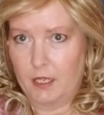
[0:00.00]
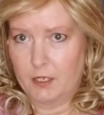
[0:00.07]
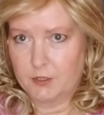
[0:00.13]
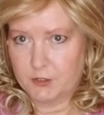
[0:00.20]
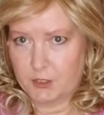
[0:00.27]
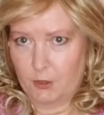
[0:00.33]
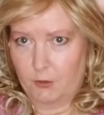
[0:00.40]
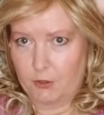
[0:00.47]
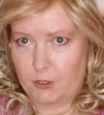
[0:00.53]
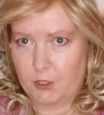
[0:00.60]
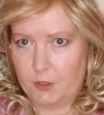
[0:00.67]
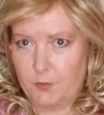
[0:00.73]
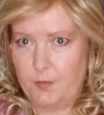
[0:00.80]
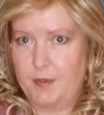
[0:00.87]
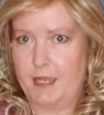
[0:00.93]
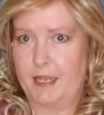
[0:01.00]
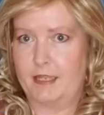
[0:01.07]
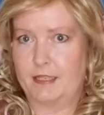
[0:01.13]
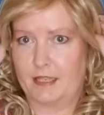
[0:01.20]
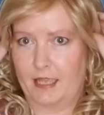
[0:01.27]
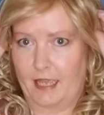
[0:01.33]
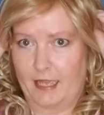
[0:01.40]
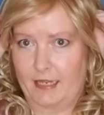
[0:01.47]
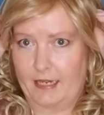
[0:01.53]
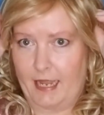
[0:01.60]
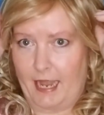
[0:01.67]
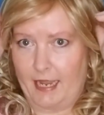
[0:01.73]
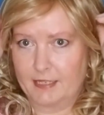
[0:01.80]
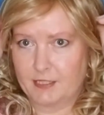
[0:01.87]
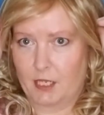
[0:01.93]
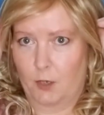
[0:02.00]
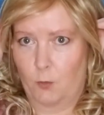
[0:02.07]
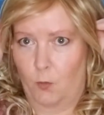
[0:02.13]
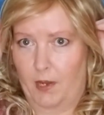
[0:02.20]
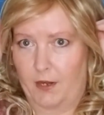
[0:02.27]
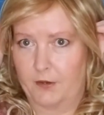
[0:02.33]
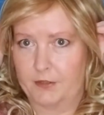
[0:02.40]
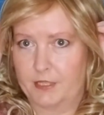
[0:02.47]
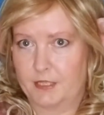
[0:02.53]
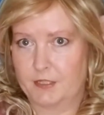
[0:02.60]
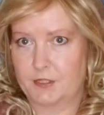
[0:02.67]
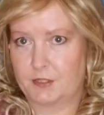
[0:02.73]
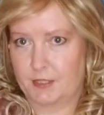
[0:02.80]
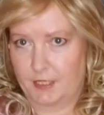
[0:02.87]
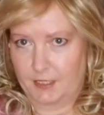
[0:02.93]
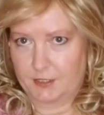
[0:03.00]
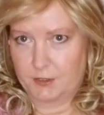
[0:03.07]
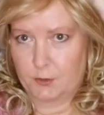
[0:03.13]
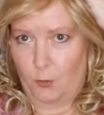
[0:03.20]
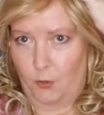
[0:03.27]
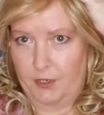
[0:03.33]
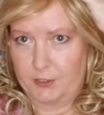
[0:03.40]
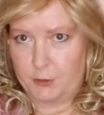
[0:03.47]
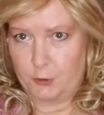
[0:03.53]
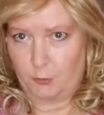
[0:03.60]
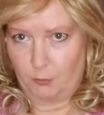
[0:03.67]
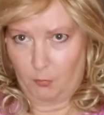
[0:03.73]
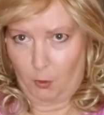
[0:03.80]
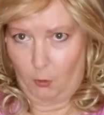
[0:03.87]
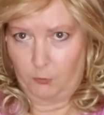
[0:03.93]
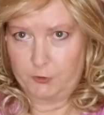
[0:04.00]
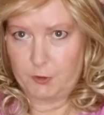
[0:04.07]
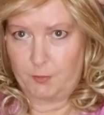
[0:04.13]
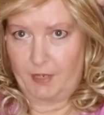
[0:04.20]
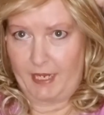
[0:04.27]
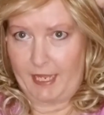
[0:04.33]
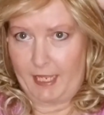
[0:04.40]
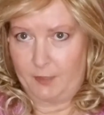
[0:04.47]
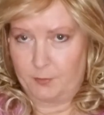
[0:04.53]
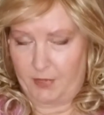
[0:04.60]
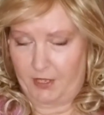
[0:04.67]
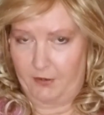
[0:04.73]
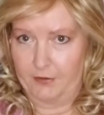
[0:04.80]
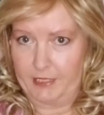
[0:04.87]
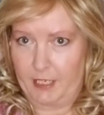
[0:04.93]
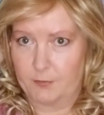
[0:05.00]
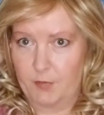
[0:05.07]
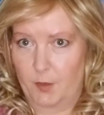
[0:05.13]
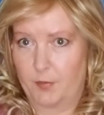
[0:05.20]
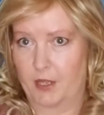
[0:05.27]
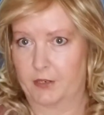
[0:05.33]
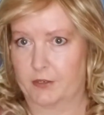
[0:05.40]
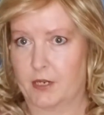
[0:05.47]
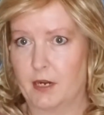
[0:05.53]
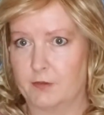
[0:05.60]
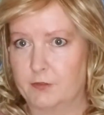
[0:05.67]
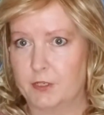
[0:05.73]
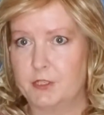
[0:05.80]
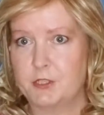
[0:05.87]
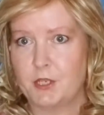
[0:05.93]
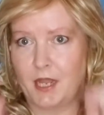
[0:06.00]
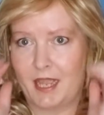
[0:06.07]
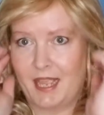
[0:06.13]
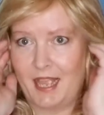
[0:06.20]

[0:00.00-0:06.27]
So it could be that as I wear this, it's going to mold to my head better and give me better coverage.